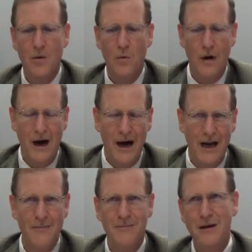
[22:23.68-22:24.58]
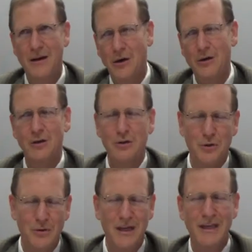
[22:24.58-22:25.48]
Why? Because
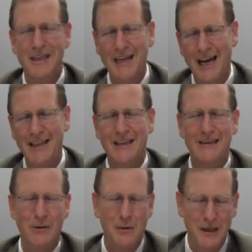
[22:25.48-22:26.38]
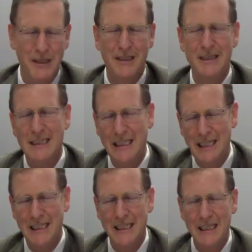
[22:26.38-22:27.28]
during that winter
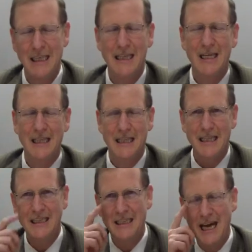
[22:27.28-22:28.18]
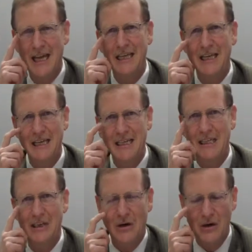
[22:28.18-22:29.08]
season, the sun
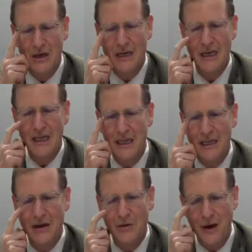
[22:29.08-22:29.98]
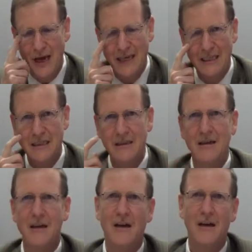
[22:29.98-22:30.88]
is only in the west
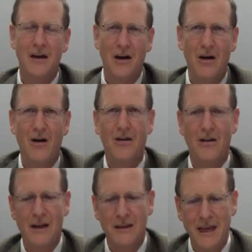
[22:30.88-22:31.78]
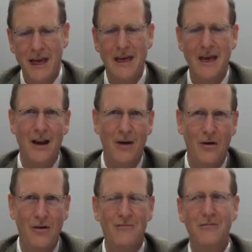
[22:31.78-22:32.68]
all day
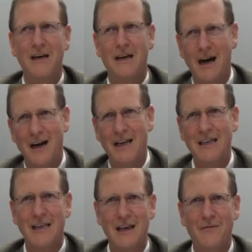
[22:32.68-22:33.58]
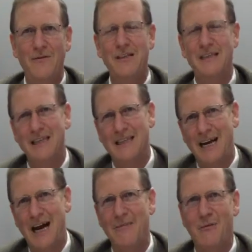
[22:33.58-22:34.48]
long, regardless if it's the
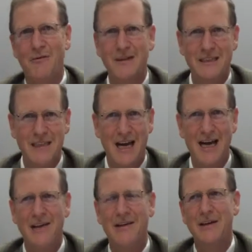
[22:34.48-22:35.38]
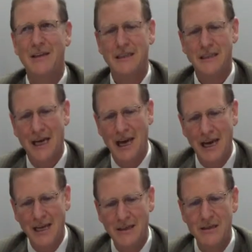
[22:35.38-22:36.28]
time of the sun set